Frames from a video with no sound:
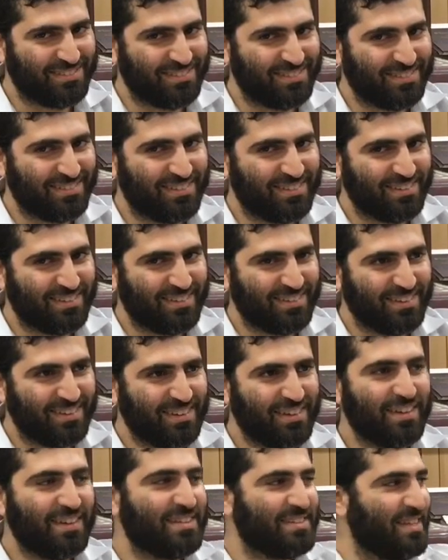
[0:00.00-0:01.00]
It
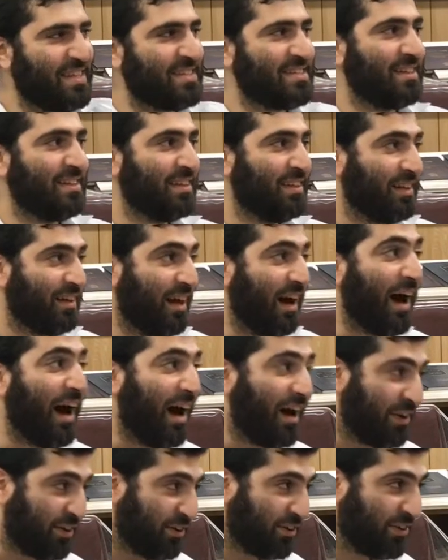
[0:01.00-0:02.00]
says
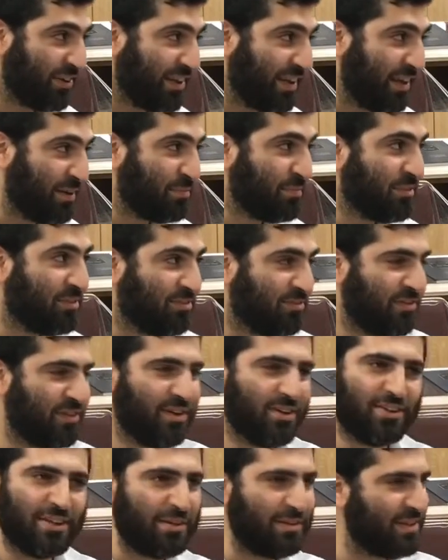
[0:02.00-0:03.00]
honor them,
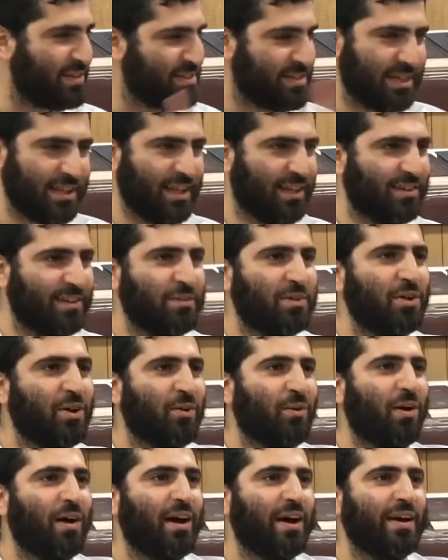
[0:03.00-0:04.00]
fear them. It doesn't say love them. You know
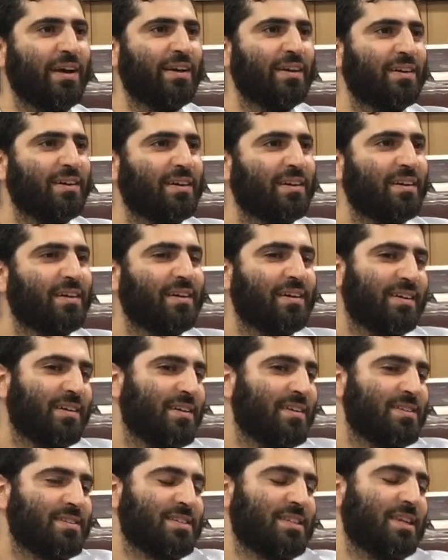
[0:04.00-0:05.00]
why?
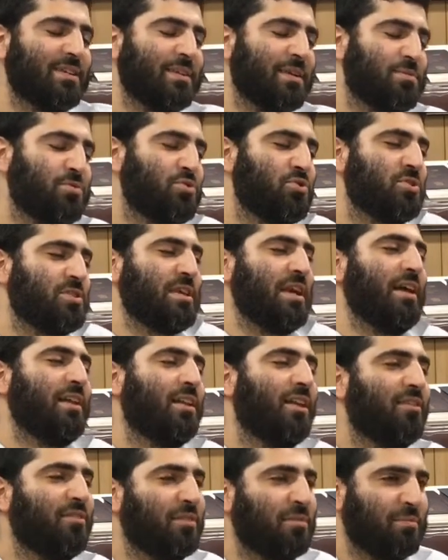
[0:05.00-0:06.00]
Sometimes you just can't
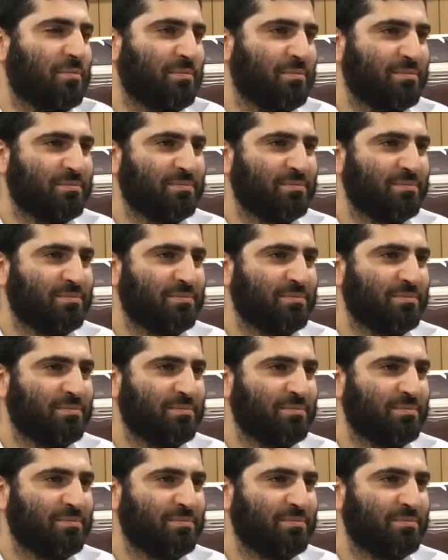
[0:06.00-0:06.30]
love them.